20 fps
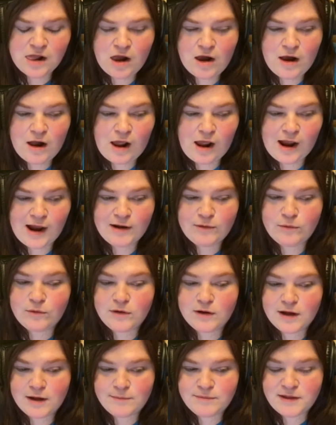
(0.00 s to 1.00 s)
I woke up
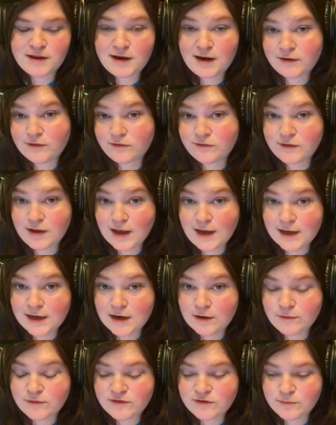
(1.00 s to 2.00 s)
the next day and I was
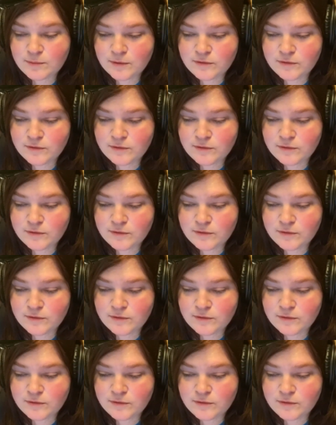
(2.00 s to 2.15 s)
supposed to